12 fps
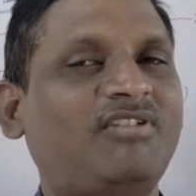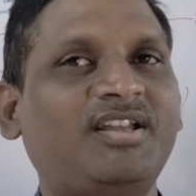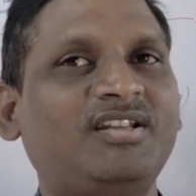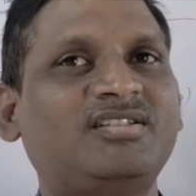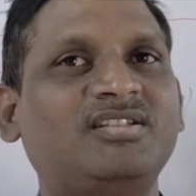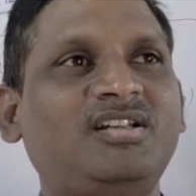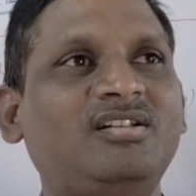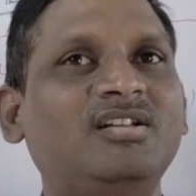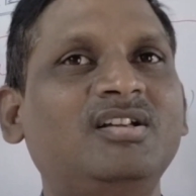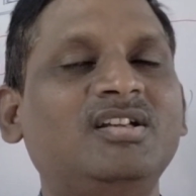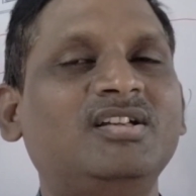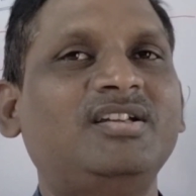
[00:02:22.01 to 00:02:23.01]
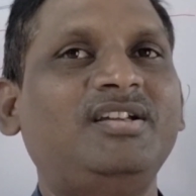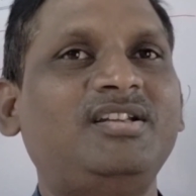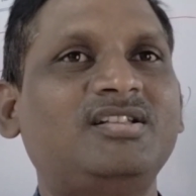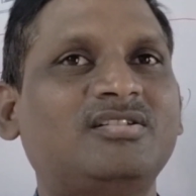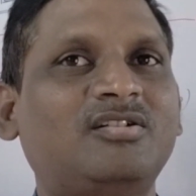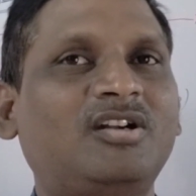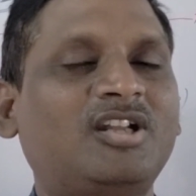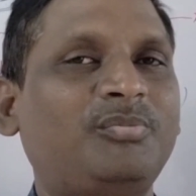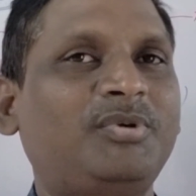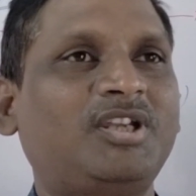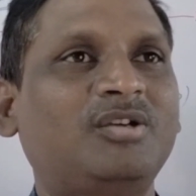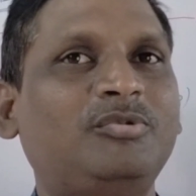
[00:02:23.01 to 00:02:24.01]
The virus cell, it is
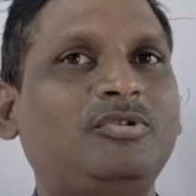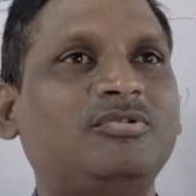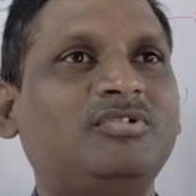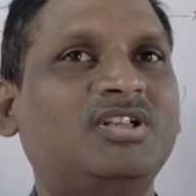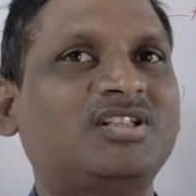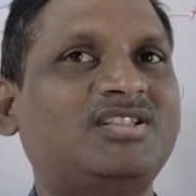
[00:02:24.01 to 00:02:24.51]
not applicable